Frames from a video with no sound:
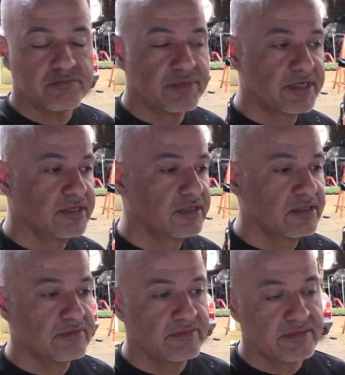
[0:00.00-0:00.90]
But
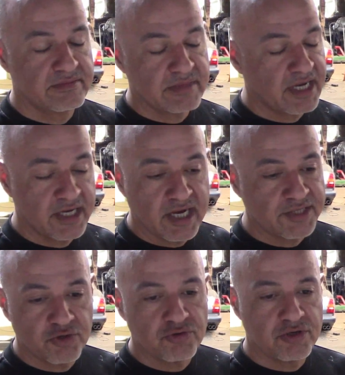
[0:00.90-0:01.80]
I
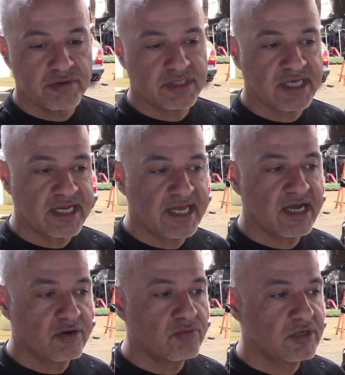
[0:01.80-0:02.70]
don't know exactly
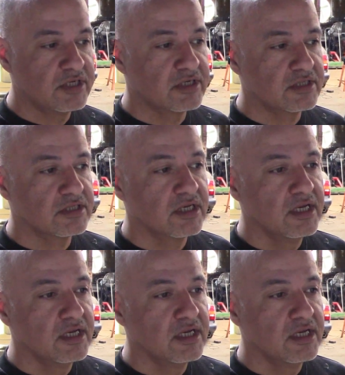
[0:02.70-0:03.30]
how it works.